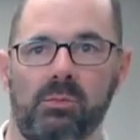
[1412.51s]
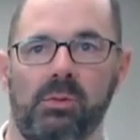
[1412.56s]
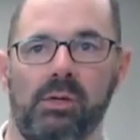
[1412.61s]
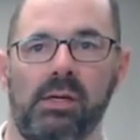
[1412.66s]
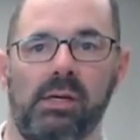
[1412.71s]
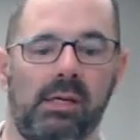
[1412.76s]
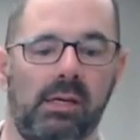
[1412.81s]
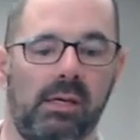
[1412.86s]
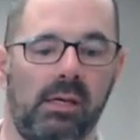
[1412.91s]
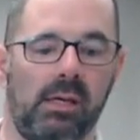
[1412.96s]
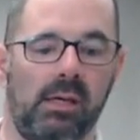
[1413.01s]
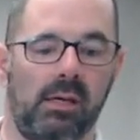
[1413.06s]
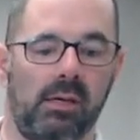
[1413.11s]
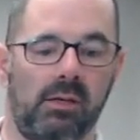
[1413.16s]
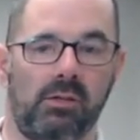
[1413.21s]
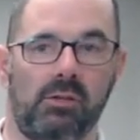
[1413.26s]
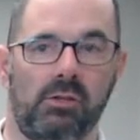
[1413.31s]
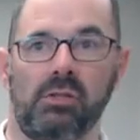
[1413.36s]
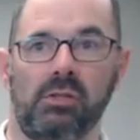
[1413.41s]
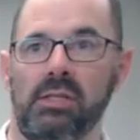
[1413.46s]

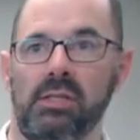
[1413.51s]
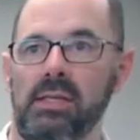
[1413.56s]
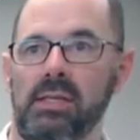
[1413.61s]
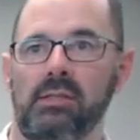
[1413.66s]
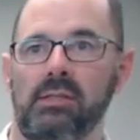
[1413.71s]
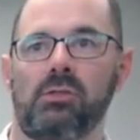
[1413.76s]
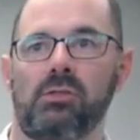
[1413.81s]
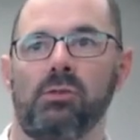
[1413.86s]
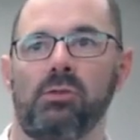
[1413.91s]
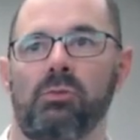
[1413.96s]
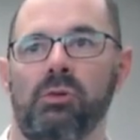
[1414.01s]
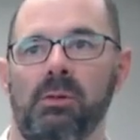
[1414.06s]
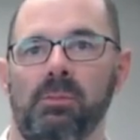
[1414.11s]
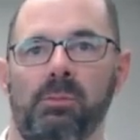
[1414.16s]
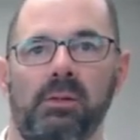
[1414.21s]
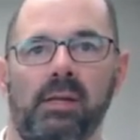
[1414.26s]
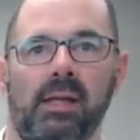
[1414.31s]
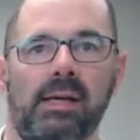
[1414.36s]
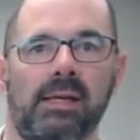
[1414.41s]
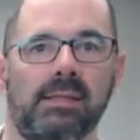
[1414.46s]
you need to
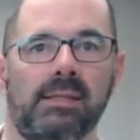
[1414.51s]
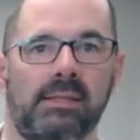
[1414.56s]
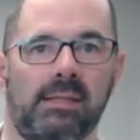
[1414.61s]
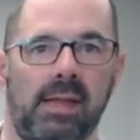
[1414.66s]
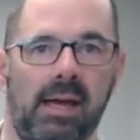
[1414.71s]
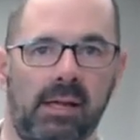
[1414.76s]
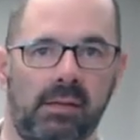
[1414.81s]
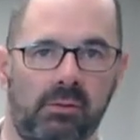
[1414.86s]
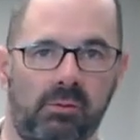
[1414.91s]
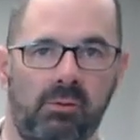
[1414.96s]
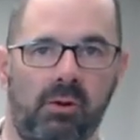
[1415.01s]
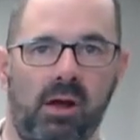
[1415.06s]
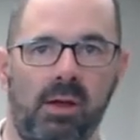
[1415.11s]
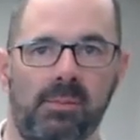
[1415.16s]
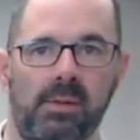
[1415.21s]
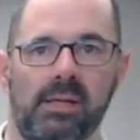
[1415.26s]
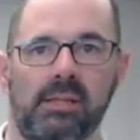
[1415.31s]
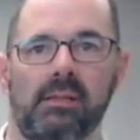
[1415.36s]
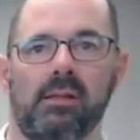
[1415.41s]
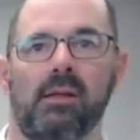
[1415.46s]
replace that
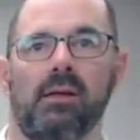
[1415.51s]
grommet